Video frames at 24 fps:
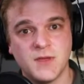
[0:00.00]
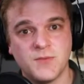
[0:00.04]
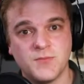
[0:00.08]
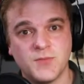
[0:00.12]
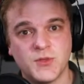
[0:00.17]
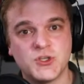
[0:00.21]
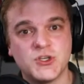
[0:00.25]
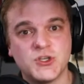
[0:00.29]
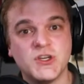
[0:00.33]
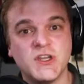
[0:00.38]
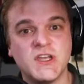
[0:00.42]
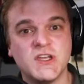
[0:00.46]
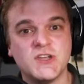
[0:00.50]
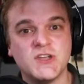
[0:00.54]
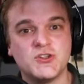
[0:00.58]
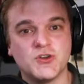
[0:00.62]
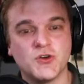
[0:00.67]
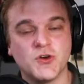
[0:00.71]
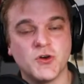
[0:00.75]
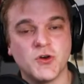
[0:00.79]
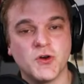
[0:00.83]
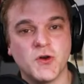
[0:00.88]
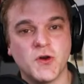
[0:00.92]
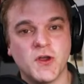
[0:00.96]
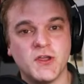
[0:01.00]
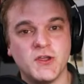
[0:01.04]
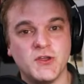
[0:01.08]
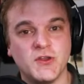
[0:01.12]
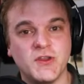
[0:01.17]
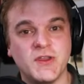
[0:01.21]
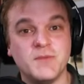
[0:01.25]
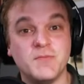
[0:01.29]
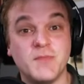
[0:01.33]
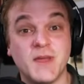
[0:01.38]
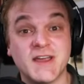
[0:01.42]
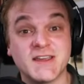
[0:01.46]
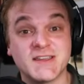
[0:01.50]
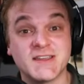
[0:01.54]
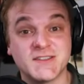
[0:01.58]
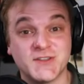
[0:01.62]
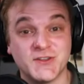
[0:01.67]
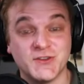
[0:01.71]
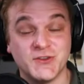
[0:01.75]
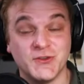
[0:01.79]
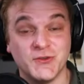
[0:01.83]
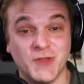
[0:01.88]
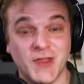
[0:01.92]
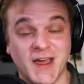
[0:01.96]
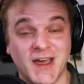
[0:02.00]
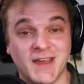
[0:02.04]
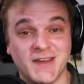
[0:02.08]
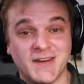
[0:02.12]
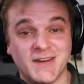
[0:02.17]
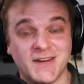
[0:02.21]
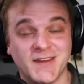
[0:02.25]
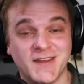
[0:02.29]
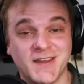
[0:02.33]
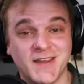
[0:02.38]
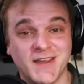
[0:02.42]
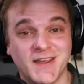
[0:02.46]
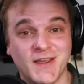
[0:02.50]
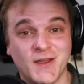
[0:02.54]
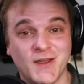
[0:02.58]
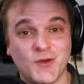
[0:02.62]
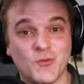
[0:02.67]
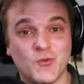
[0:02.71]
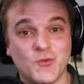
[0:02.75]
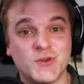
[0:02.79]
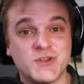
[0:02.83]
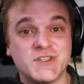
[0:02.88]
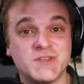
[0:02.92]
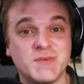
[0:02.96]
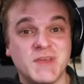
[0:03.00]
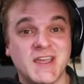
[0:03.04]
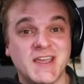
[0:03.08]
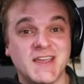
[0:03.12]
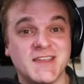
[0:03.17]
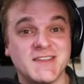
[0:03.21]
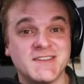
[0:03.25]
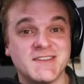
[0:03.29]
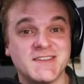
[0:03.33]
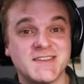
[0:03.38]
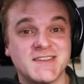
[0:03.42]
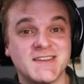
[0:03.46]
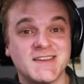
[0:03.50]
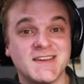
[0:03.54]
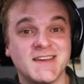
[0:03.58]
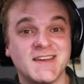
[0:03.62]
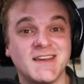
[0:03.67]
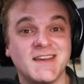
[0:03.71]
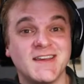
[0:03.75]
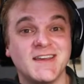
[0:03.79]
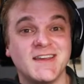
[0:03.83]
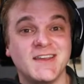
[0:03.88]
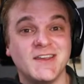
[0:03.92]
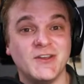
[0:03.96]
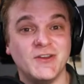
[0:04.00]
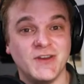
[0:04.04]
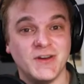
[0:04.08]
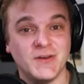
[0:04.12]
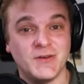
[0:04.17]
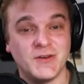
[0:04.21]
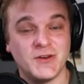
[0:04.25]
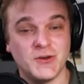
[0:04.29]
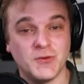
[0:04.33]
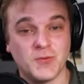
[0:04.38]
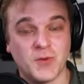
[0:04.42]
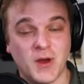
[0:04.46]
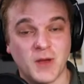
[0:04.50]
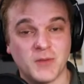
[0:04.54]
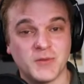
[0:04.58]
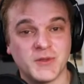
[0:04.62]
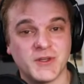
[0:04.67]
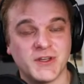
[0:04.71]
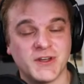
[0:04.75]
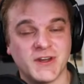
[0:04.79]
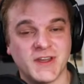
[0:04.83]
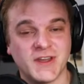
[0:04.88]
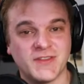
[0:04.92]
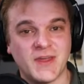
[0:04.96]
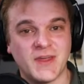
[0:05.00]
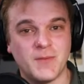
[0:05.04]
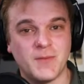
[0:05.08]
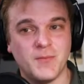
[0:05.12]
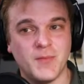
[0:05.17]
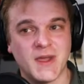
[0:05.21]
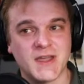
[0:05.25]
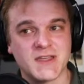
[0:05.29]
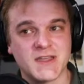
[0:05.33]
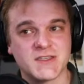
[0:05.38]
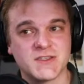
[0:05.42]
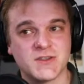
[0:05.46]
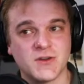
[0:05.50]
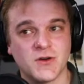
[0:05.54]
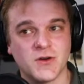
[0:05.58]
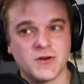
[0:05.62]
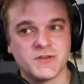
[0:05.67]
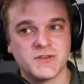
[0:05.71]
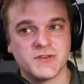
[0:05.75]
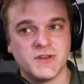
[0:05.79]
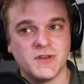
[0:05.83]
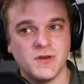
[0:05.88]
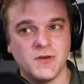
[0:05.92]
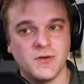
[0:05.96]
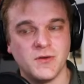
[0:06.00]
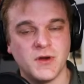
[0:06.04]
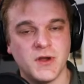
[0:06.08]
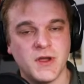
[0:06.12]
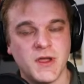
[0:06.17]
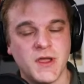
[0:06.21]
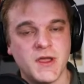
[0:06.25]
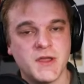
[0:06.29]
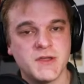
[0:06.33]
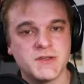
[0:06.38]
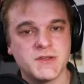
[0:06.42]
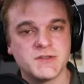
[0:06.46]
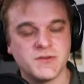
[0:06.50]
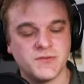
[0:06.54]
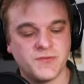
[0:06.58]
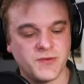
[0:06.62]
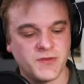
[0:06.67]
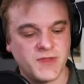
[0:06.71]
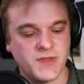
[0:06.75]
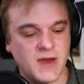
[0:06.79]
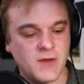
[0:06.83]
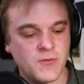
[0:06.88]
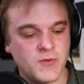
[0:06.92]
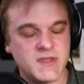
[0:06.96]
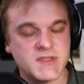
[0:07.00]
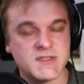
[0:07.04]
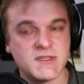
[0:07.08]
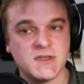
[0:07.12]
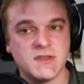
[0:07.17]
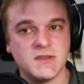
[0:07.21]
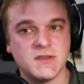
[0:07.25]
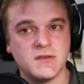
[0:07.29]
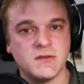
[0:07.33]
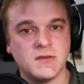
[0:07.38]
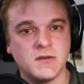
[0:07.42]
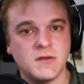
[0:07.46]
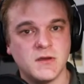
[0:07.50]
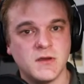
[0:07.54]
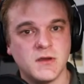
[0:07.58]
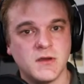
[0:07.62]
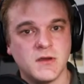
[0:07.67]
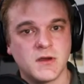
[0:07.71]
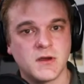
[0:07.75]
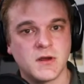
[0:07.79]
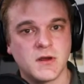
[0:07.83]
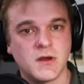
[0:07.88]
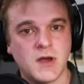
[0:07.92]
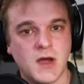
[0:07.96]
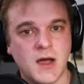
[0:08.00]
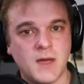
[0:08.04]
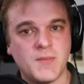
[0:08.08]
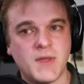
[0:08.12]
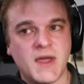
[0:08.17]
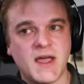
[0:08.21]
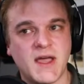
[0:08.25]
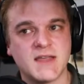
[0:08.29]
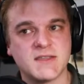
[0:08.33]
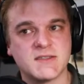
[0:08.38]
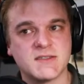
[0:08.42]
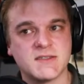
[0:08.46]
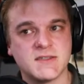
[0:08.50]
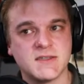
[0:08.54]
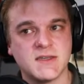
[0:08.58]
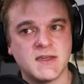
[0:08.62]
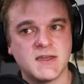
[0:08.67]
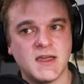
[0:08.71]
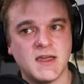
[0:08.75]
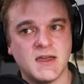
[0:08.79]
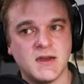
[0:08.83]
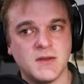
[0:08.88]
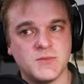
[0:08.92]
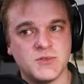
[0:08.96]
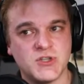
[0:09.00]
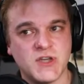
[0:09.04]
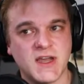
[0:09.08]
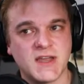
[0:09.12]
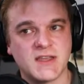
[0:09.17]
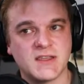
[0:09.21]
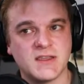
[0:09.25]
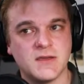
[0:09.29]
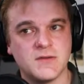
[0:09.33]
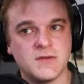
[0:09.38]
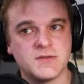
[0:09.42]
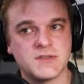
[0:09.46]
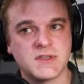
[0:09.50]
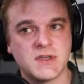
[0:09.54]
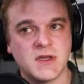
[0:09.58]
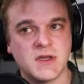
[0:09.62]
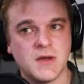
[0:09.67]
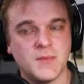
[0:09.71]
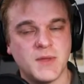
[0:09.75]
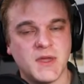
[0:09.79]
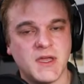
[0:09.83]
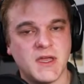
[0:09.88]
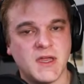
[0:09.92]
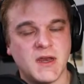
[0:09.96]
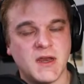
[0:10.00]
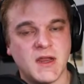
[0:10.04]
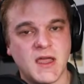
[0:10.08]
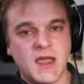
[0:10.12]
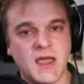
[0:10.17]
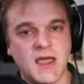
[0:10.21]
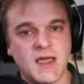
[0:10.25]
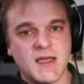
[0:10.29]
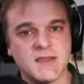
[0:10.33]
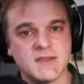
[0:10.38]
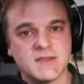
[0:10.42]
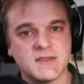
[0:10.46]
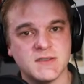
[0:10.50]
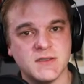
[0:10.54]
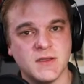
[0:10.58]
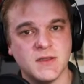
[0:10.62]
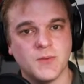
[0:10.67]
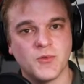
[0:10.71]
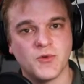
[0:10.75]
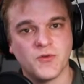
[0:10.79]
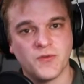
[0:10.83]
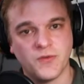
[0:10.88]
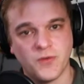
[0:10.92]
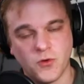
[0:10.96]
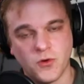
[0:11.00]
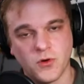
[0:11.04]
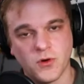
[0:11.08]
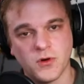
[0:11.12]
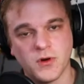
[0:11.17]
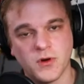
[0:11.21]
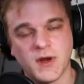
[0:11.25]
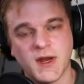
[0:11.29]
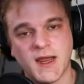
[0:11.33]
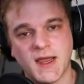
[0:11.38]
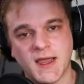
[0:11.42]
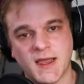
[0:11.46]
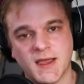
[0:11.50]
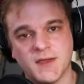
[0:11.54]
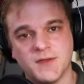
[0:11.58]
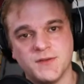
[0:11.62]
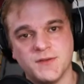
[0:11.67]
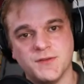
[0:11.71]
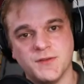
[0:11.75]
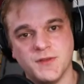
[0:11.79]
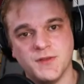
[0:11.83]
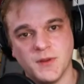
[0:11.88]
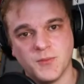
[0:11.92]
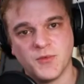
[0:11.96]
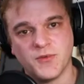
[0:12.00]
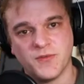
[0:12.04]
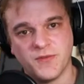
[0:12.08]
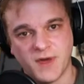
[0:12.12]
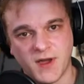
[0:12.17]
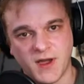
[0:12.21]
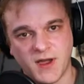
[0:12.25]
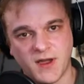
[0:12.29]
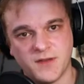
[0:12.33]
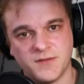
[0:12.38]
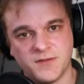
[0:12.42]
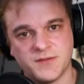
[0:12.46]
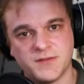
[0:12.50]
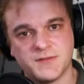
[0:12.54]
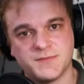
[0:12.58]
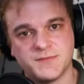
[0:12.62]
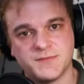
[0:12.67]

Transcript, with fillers: But yeah. you need your you need mechs to do that which means you're probably going to get that mech star too. So for that reason, combats and objectives come in as number four and number five.